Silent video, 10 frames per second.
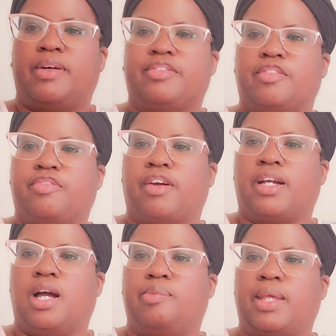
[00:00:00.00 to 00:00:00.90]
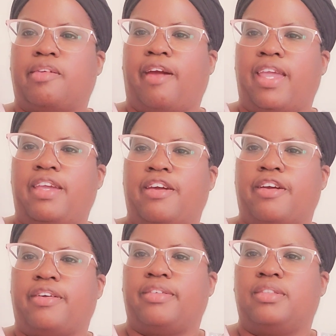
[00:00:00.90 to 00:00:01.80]
of the front cup, like right
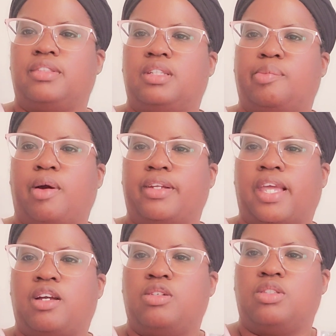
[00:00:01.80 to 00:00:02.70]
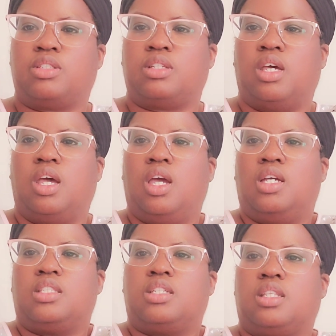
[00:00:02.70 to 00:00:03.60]
here, the part that goes
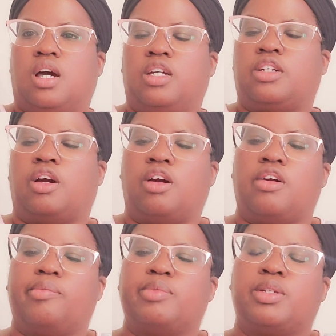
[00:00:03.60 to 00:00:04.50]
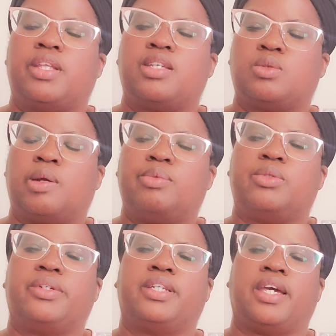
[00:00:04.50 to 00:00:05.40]
to the underarm. So that's what I'm
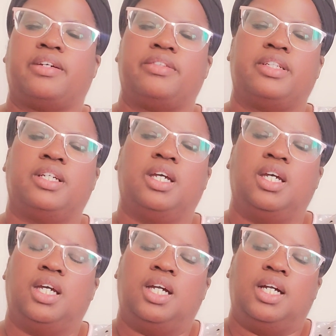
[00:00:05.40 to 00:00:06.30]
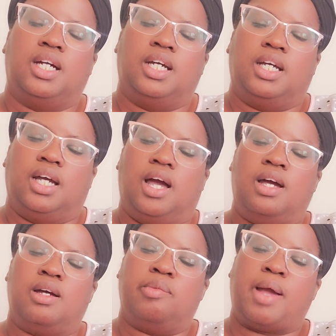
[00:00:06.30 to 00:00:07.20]
doing now.
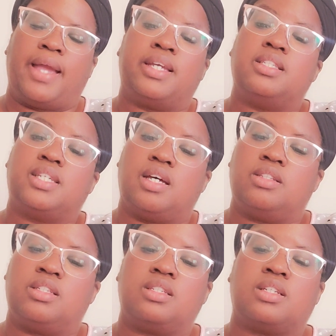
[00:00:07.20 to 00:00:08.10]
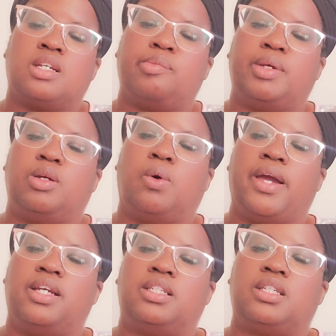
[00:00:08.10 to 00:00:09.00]
I can tell this is going to be
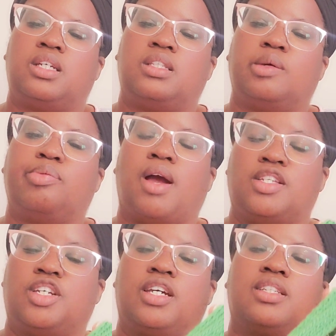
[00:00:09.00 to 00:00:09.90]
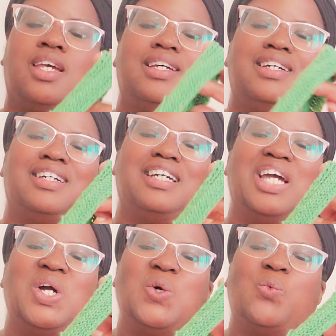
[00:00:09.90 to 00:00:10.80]
quite the project
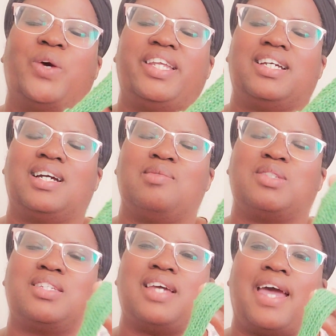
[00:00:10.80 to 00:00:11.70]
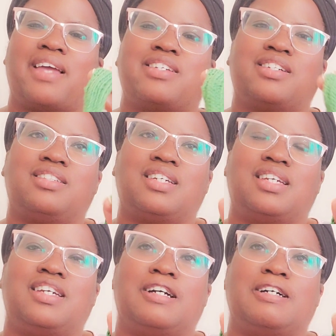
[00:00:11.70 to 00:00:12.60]
when it comes to actually